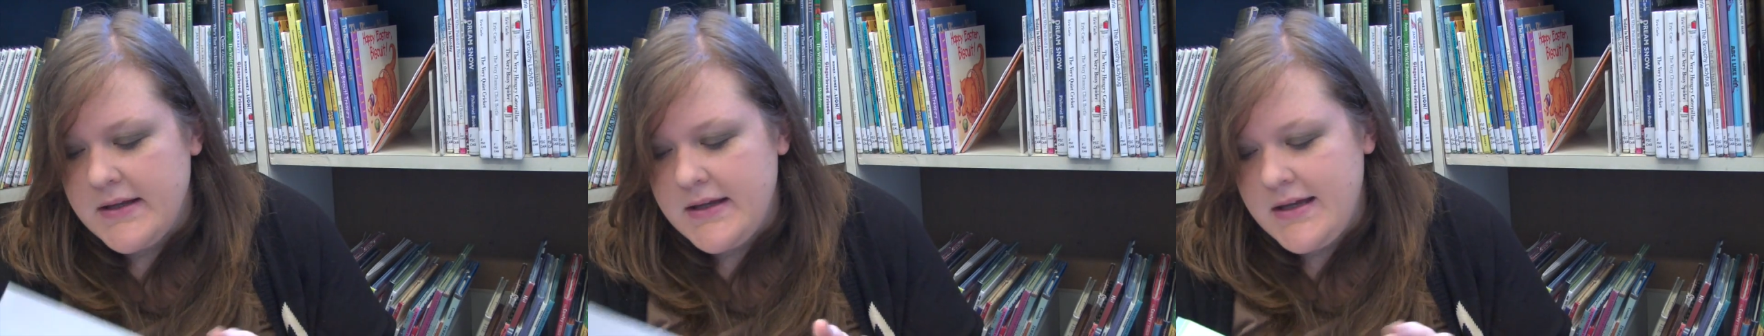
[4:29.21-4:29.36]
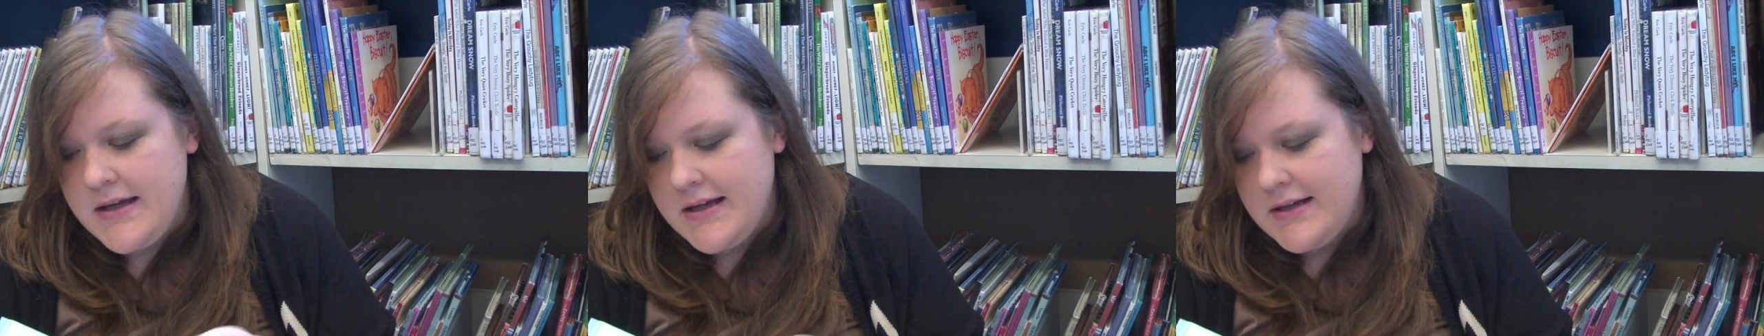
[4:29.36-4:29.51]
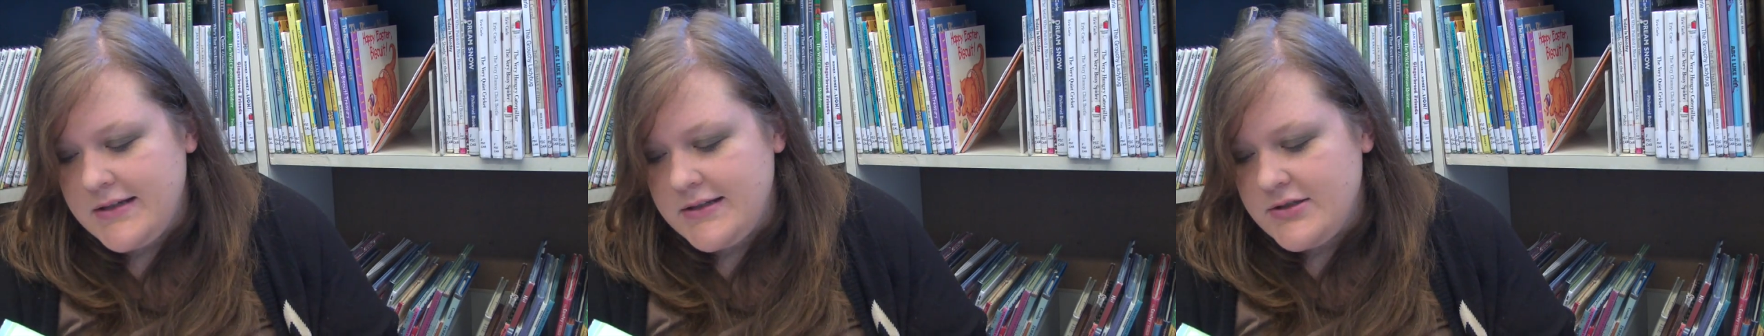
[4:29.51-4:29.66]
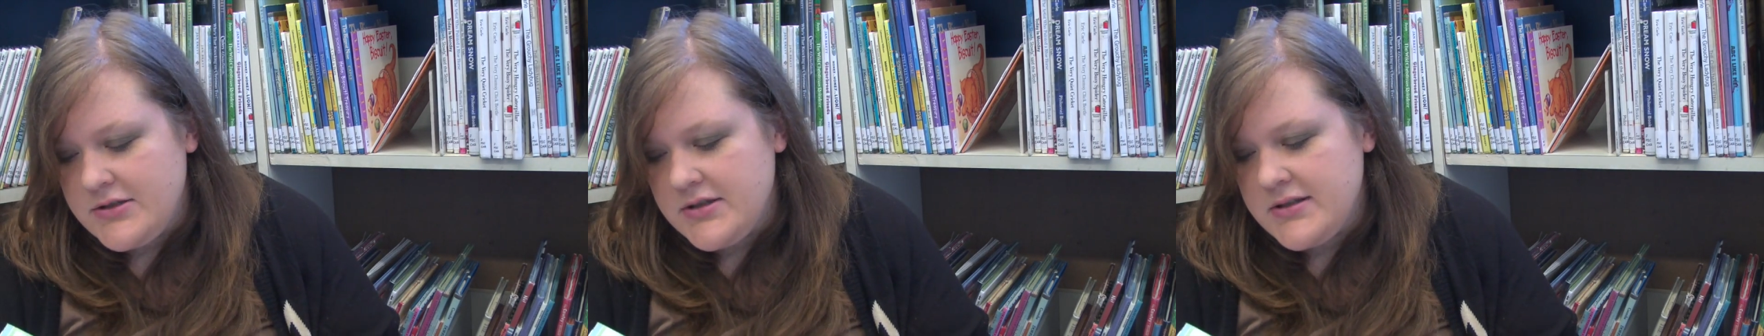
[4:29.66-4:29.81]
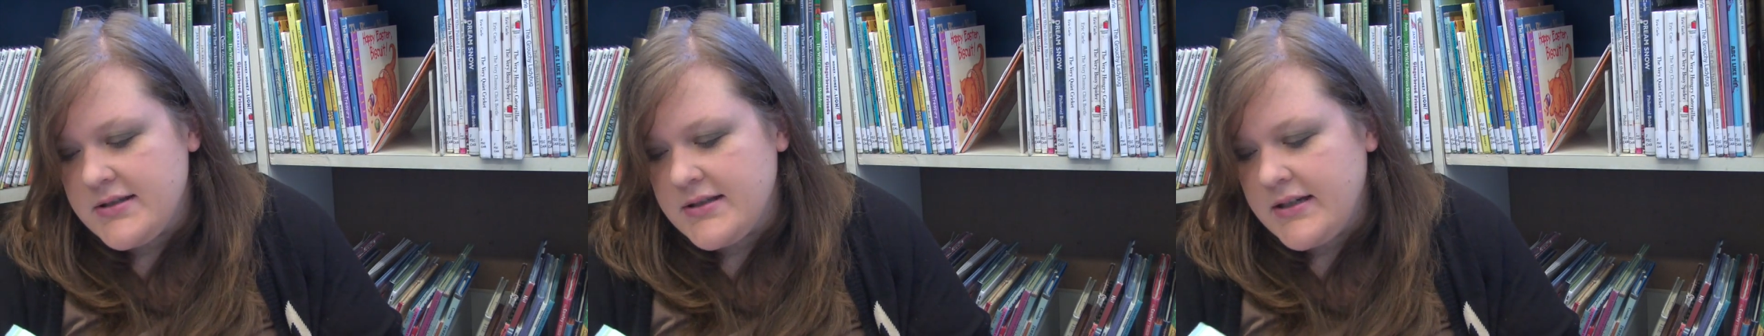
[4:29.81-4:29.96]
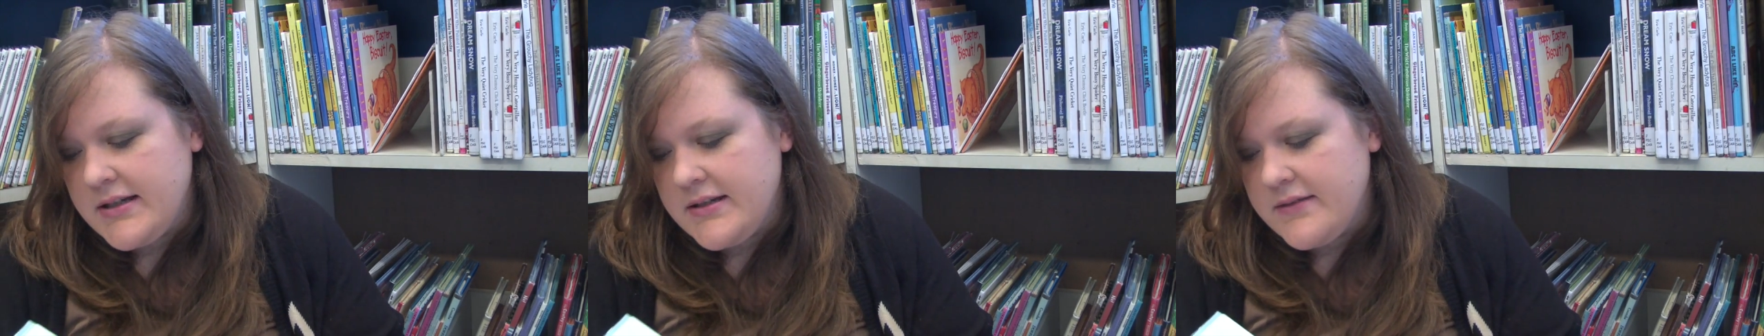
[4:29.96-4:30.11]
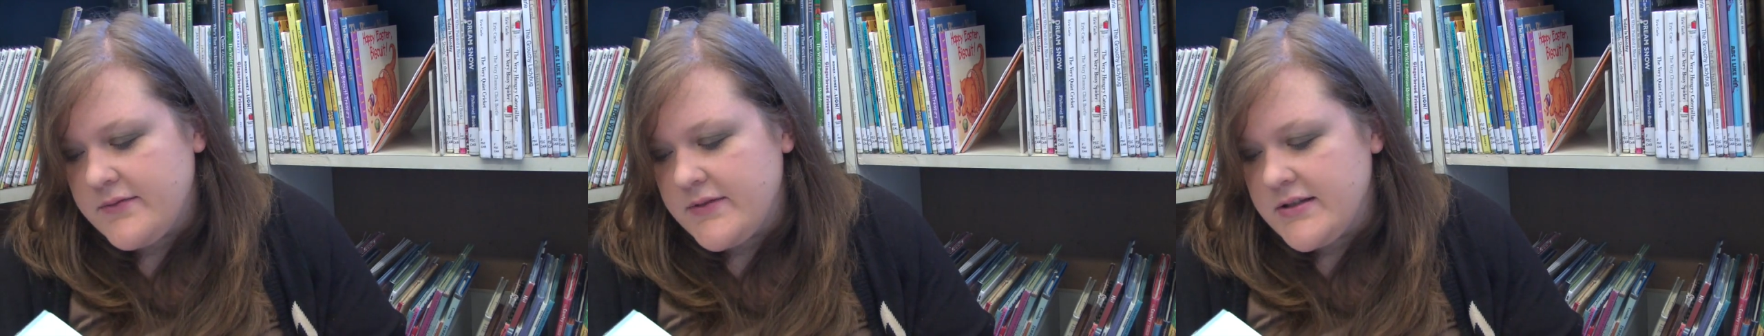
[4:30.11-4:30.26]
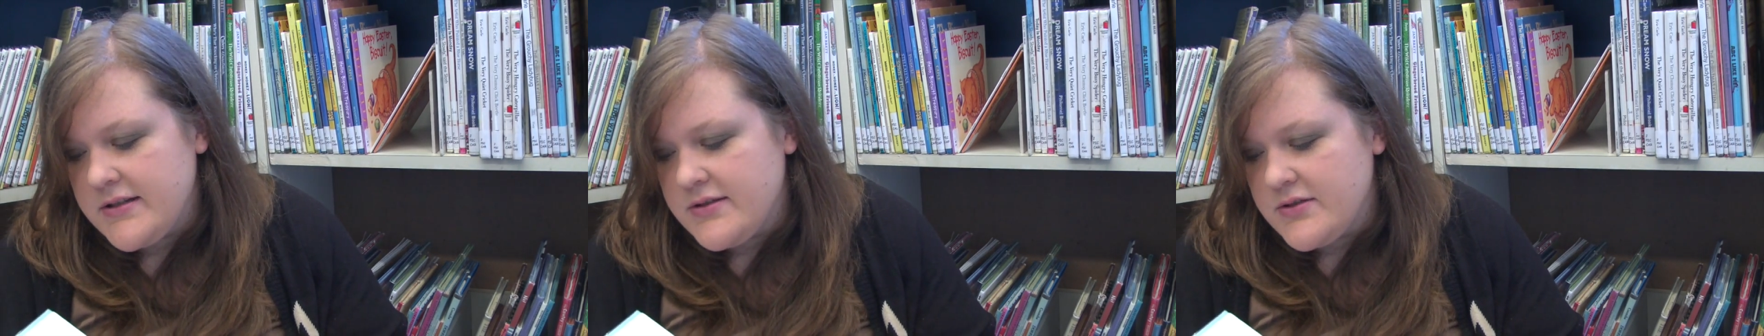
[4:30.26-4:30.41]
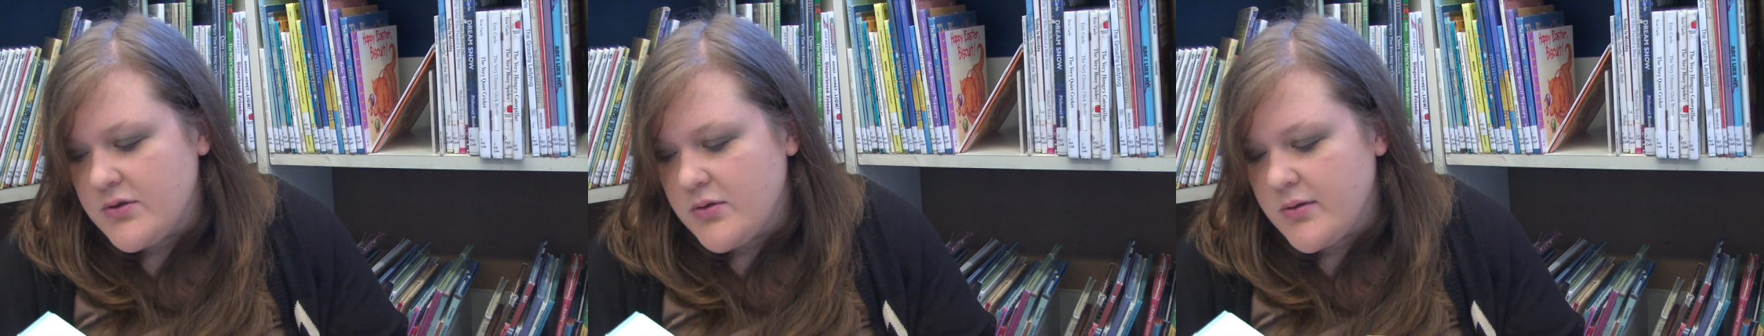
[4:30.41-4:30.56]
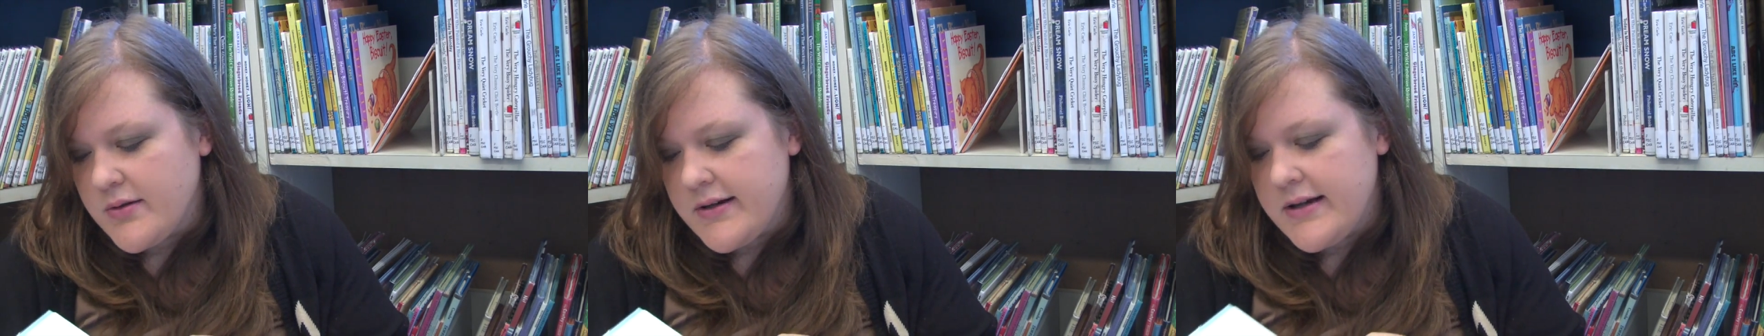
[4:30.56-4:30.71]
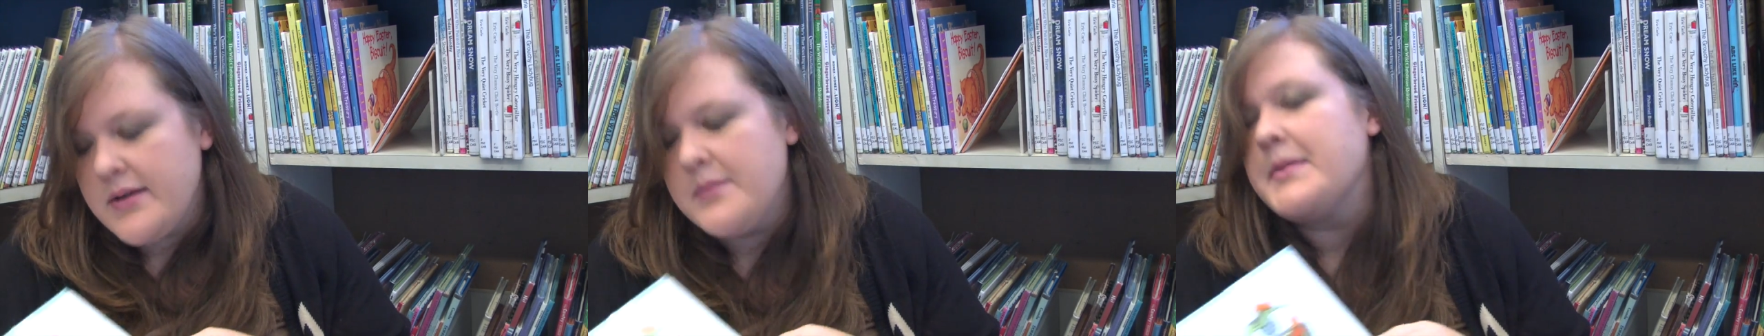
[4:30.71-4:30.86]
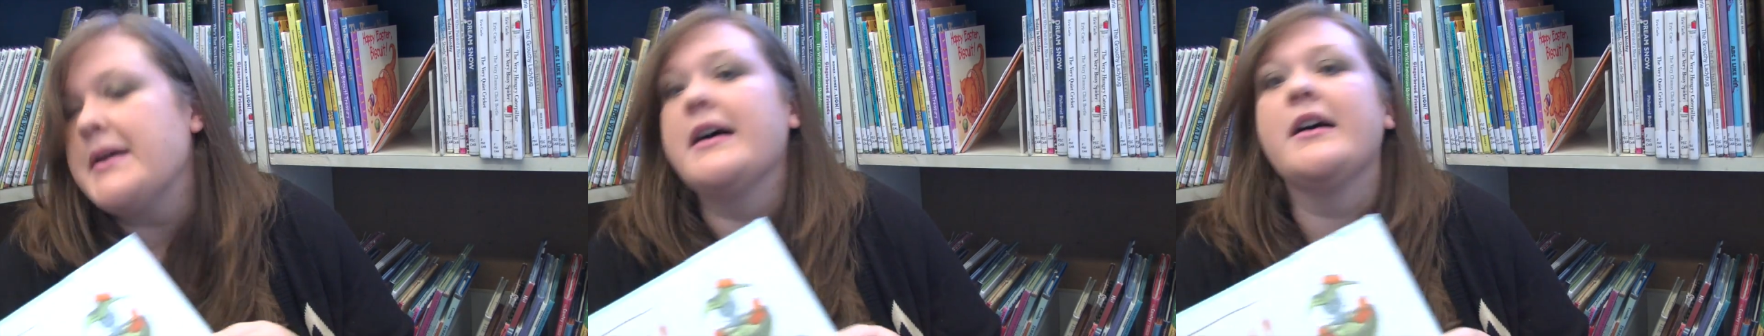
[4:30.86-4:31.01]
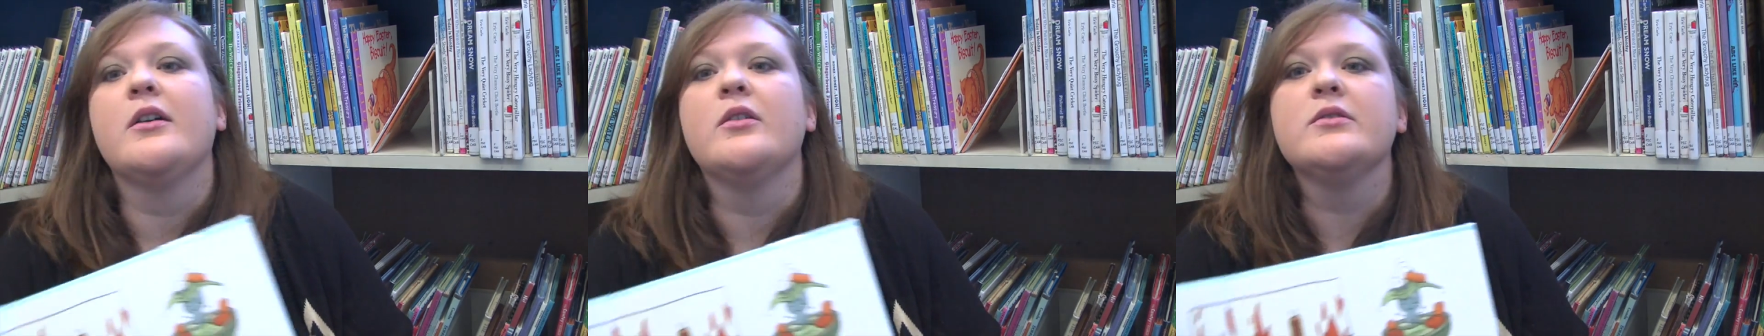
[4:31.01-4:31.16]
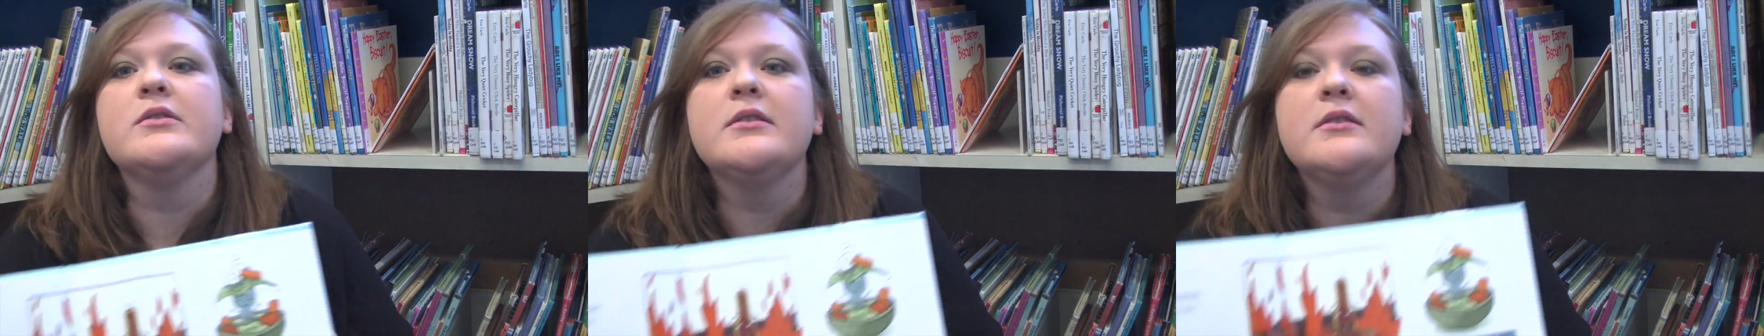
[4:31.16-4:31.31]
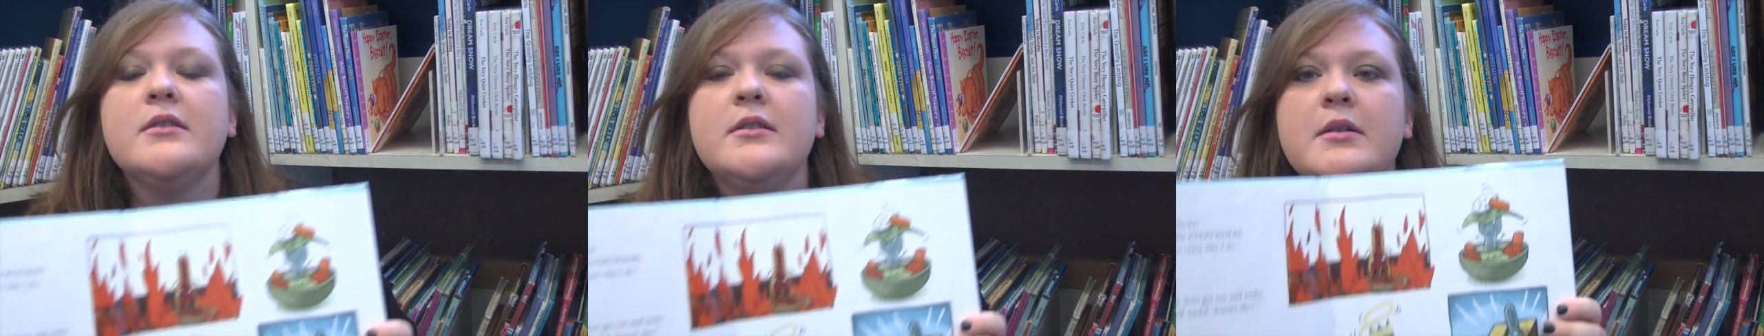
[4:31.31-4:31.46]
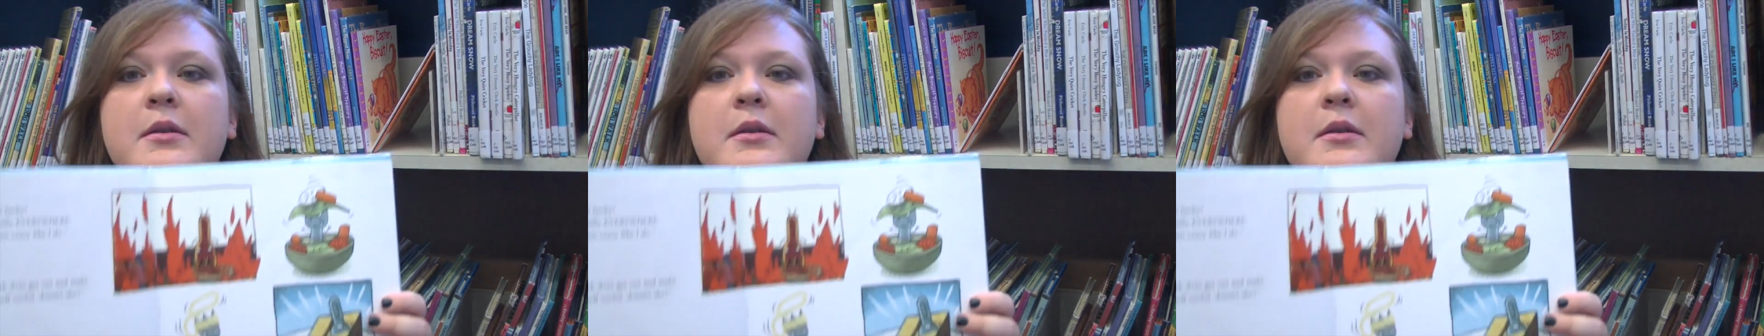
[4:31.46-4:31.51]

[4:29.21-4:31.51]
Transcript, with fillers: and it's just kind of this story about